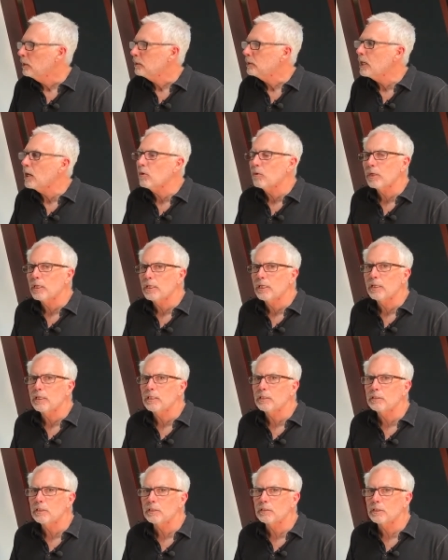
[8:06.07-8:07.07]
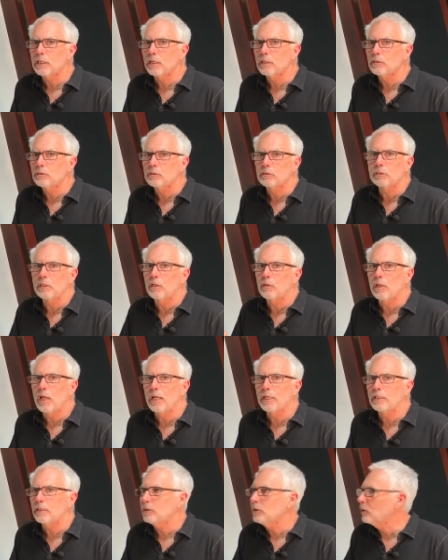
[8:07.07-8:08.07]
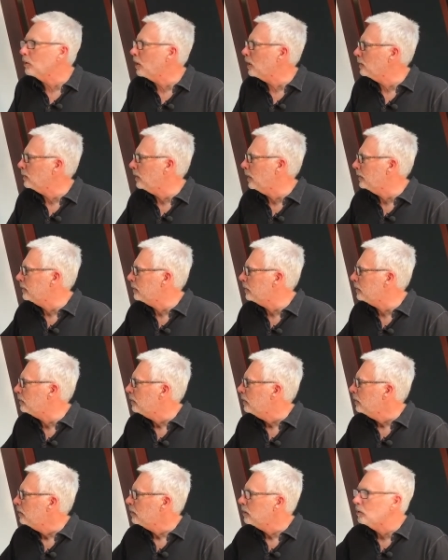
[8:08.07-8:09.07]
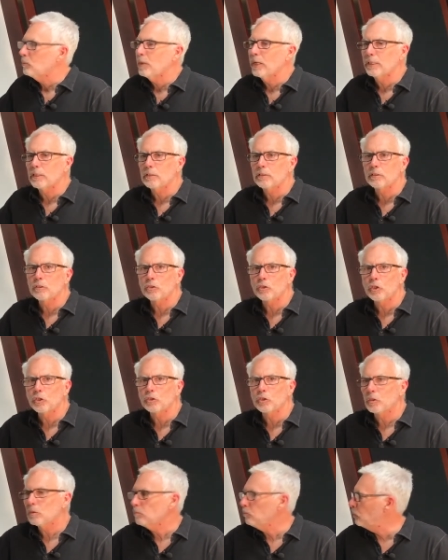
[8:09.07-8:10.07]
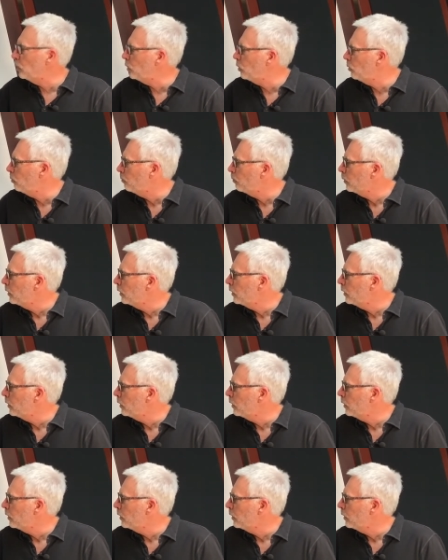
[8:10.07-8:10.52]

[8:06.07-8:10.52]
They don't need any details. They'll like it or not like it. They'll make a decision. Boom.